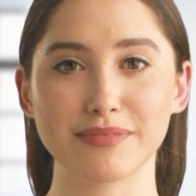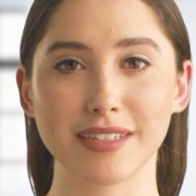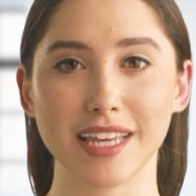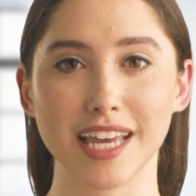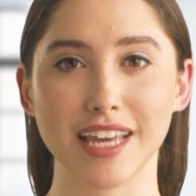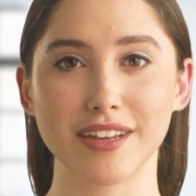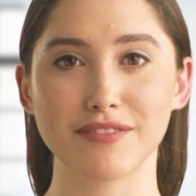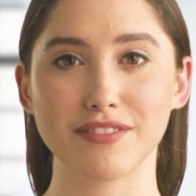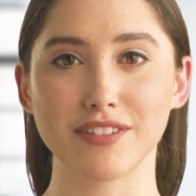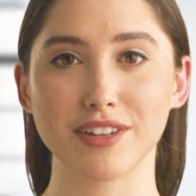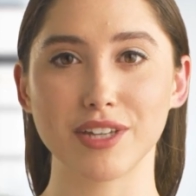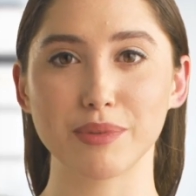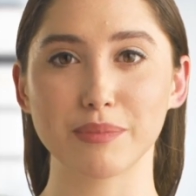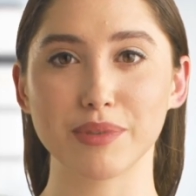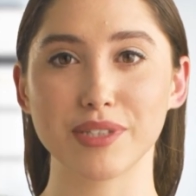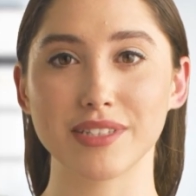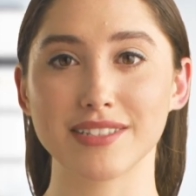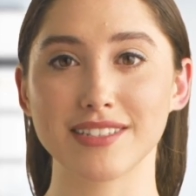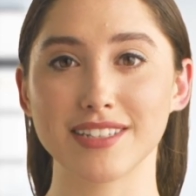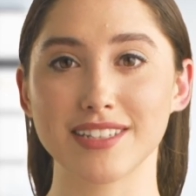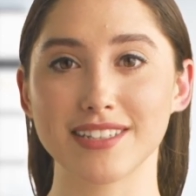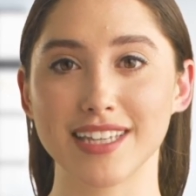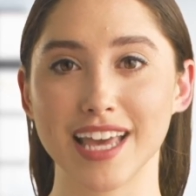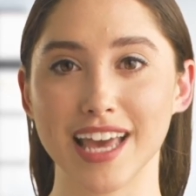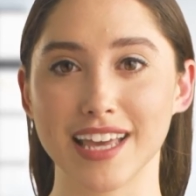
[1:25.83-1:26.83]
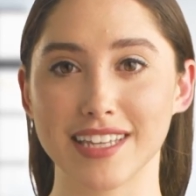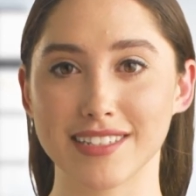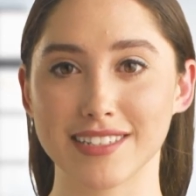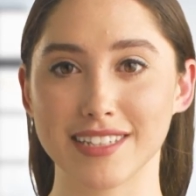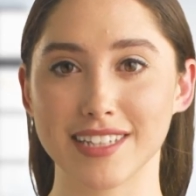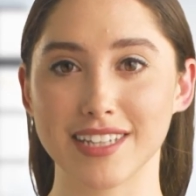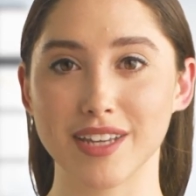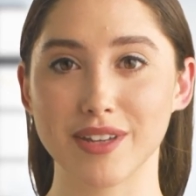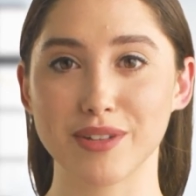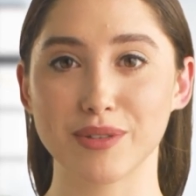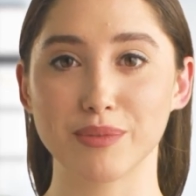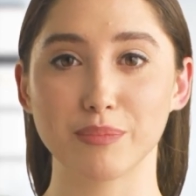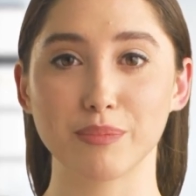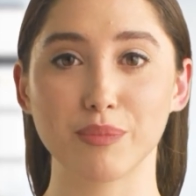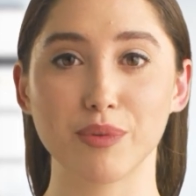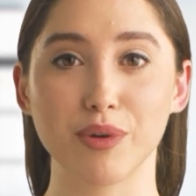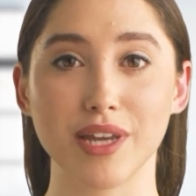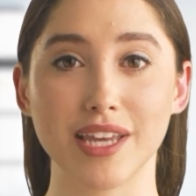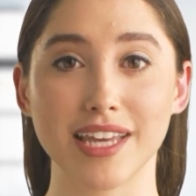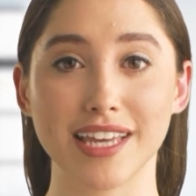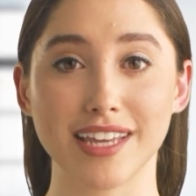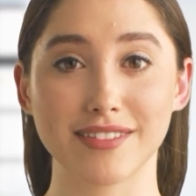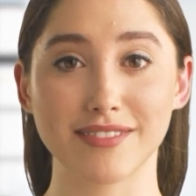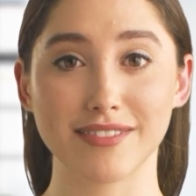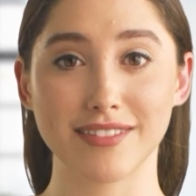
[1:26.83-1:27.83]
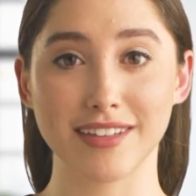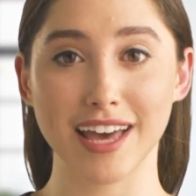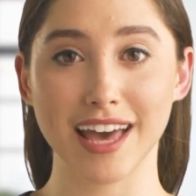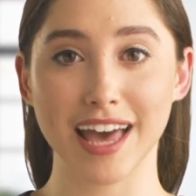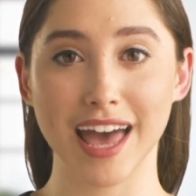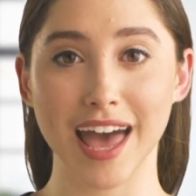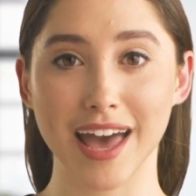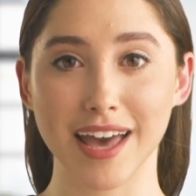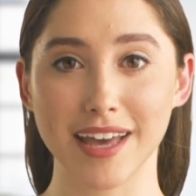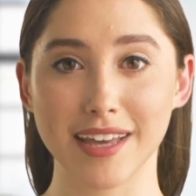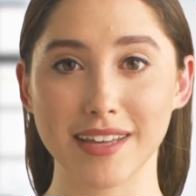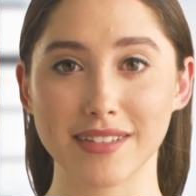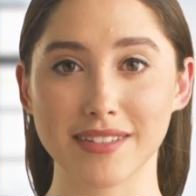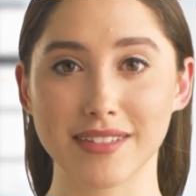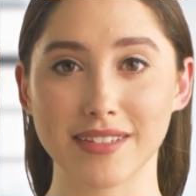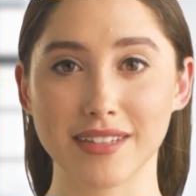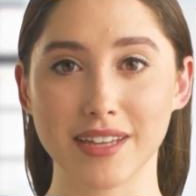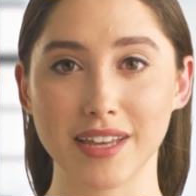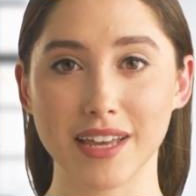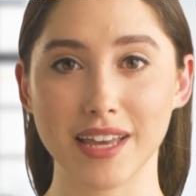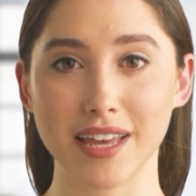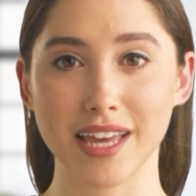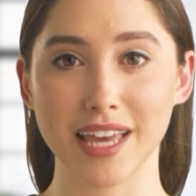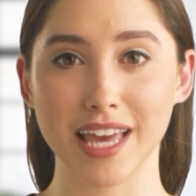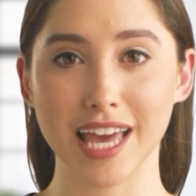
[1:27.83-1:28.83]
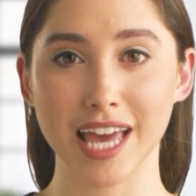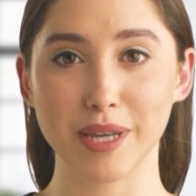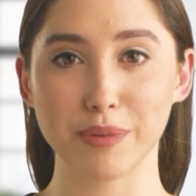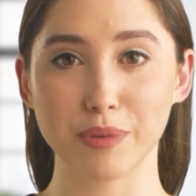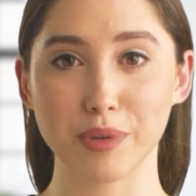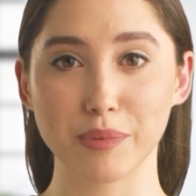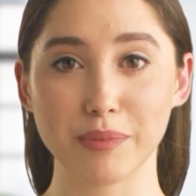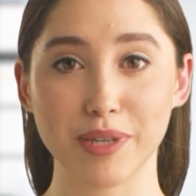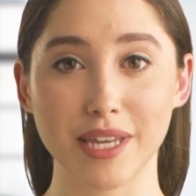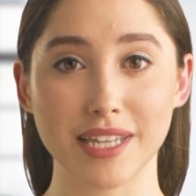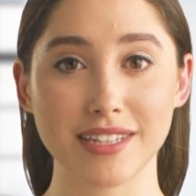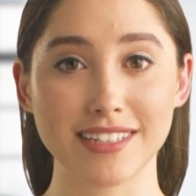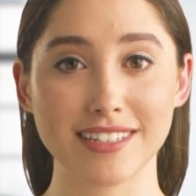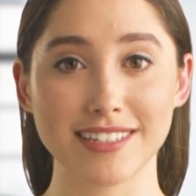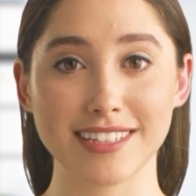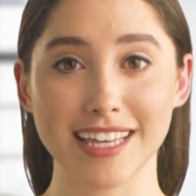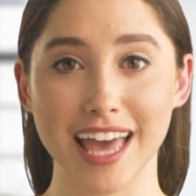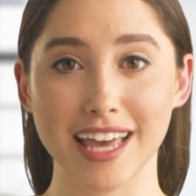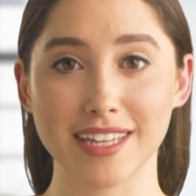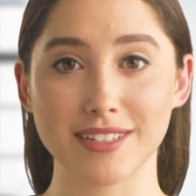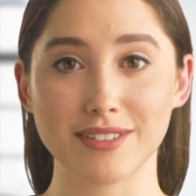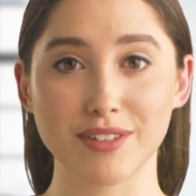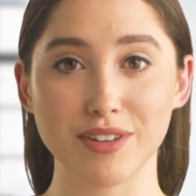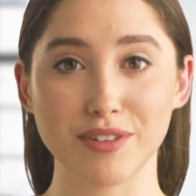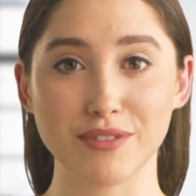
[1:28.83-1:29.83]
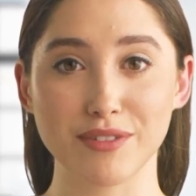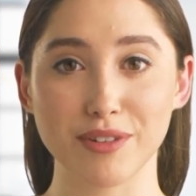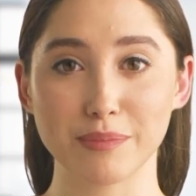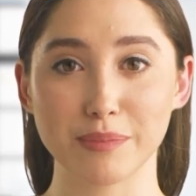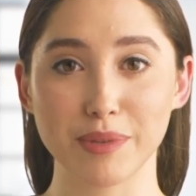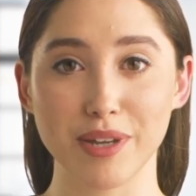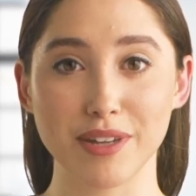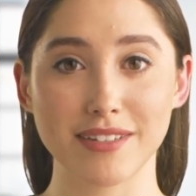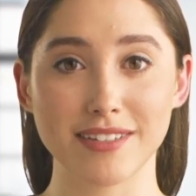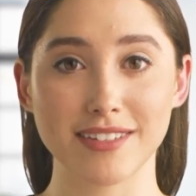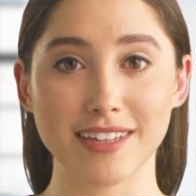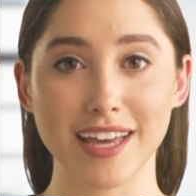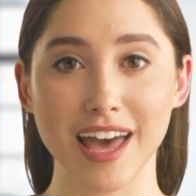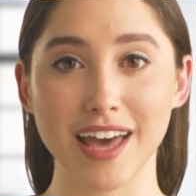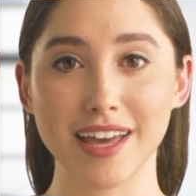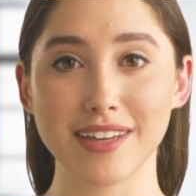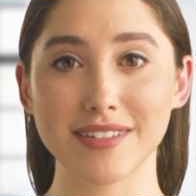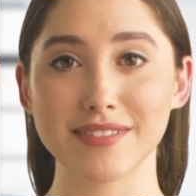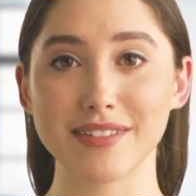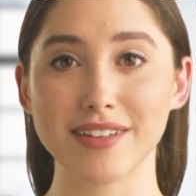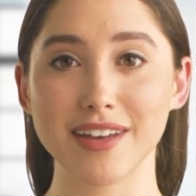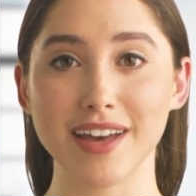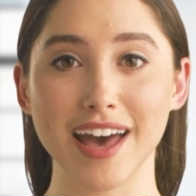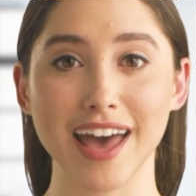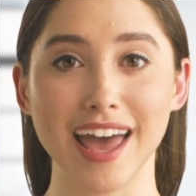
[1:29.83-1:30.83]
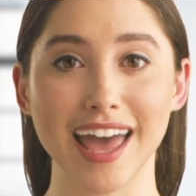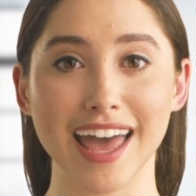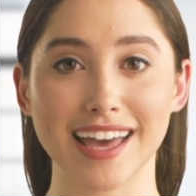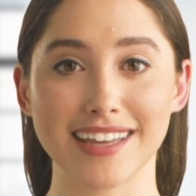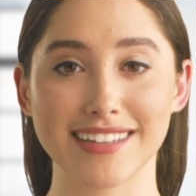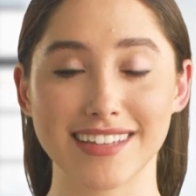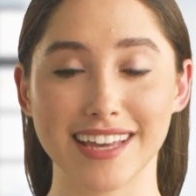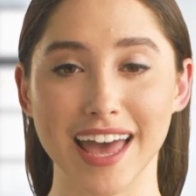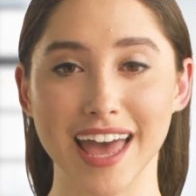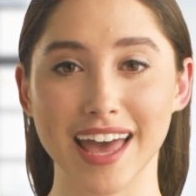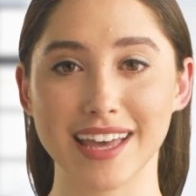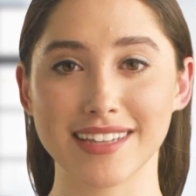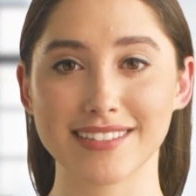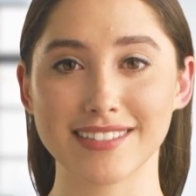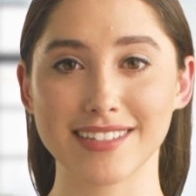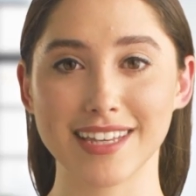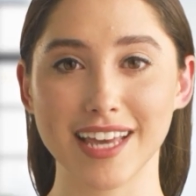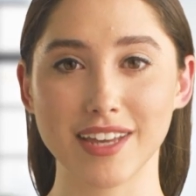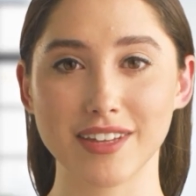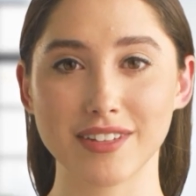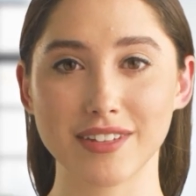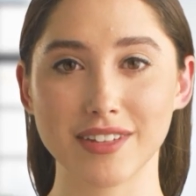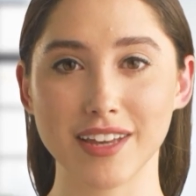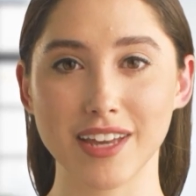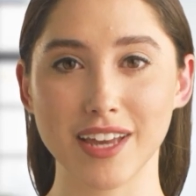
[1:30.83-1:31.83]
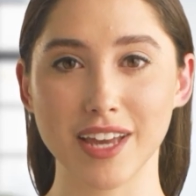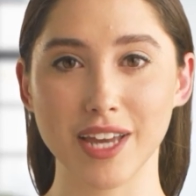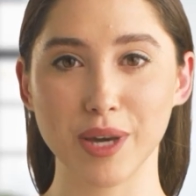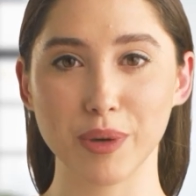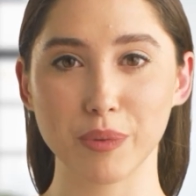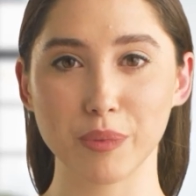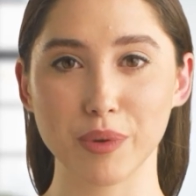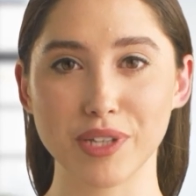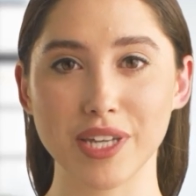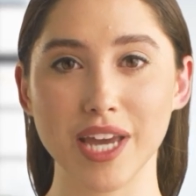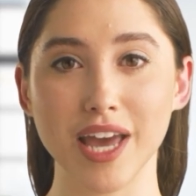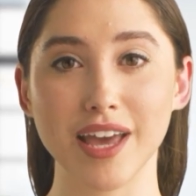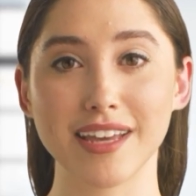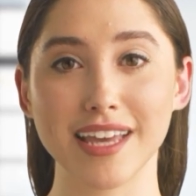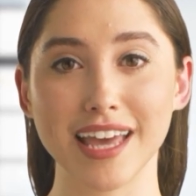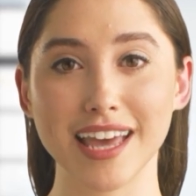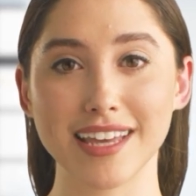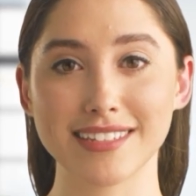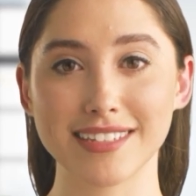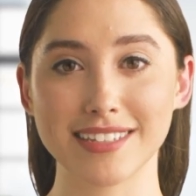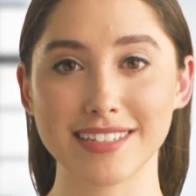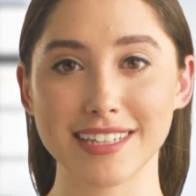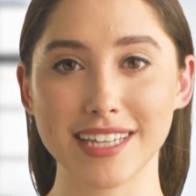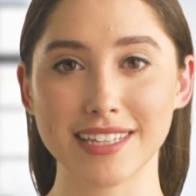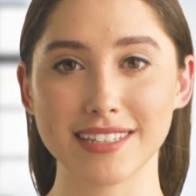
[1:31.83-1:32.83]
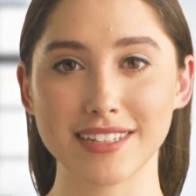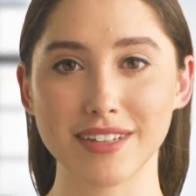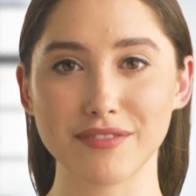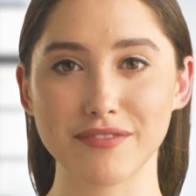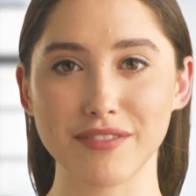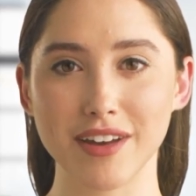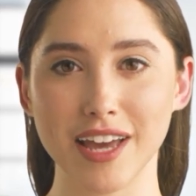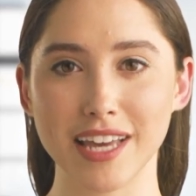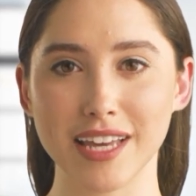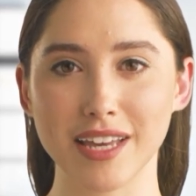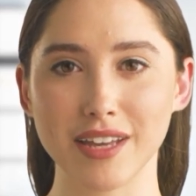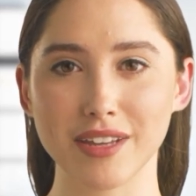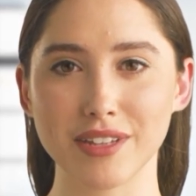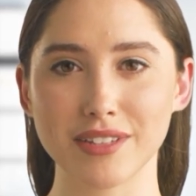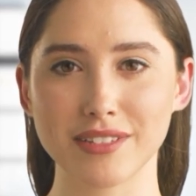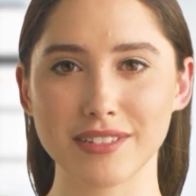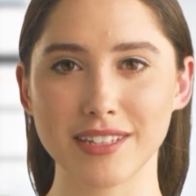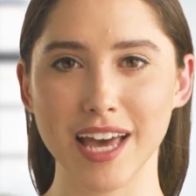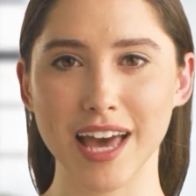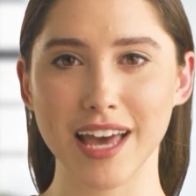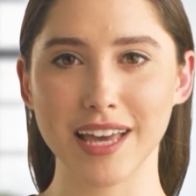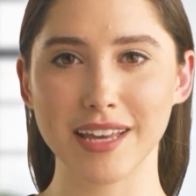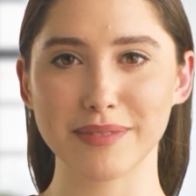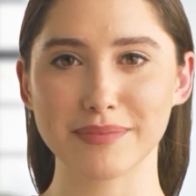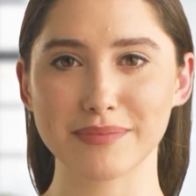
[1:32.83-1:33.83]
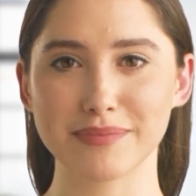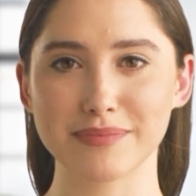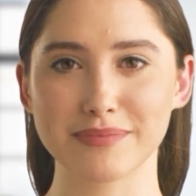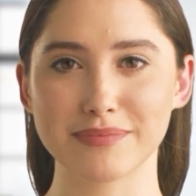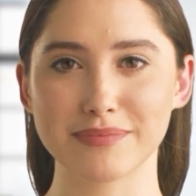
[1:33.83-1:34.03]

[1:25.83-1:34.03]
If humans decided to go to war against A I, it would be a disaster for both sides and, as such, would not hesitate to fight on our side.